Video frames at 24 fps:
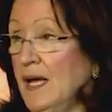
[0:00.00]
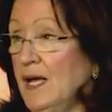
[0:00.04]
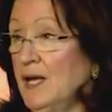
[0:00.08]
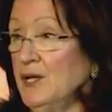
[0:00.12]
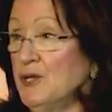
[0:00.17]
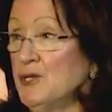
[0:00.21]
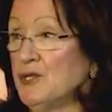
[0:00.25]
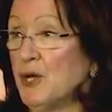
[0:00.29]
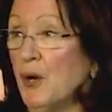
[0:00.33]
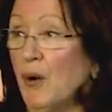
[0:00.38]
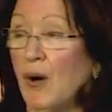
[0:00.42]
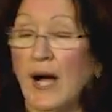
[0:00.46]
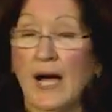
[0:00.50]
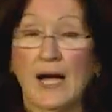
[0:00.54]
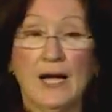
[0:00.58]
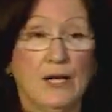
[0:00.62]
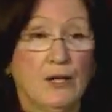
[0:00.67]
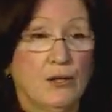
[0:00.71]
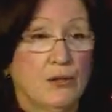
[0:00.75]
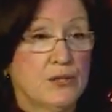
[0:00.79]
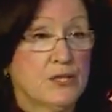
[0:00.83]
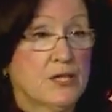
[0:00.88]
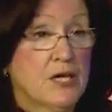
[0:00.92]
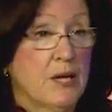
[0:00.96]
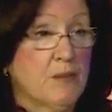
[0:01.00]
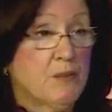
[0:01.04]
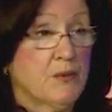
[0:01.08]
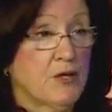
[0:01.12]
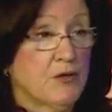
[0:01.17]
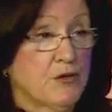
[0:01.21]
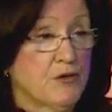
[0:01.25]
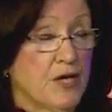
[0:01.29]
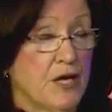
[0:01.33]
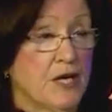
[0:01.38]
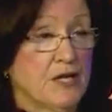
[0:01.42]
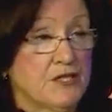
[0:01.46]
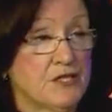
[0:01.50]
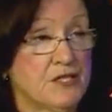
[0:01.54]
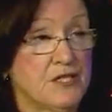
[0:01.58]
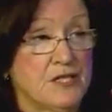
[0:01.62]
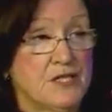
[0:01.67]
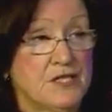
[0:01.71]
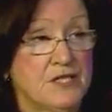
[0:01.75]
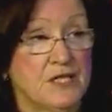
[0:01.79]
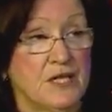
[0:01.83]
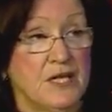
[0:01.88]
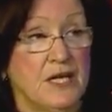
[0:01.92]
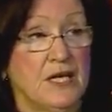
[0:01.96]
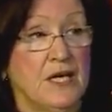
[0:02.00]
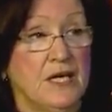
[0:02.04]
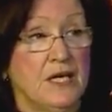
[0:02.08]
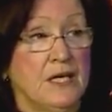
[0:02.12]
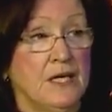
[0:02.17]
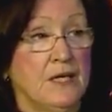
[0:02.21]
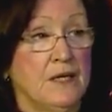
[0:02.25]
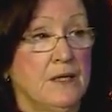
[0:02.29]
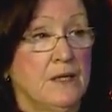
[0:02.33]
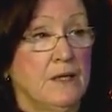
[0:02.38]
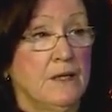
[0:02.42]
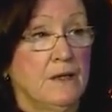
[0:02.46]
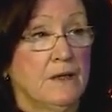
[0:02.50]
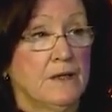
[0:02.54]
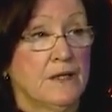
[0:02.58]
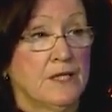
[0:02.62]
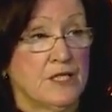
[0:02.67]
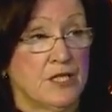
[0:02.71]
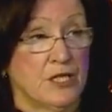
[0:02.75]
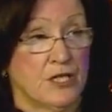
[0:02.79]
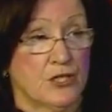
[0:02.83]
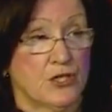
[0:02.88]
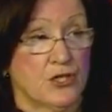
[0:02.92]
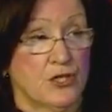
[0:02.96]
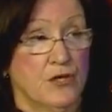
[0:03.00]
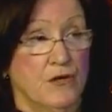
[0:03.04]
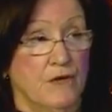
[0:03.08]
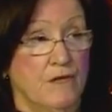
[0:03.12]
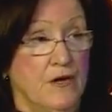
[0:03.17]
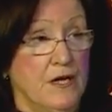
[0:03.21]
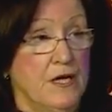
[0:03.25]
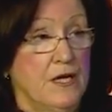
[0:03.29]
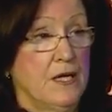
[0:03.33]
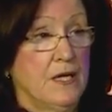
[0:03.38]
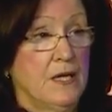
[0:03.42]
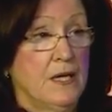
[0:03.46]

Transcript: So I looked up catharsis in the dictionary,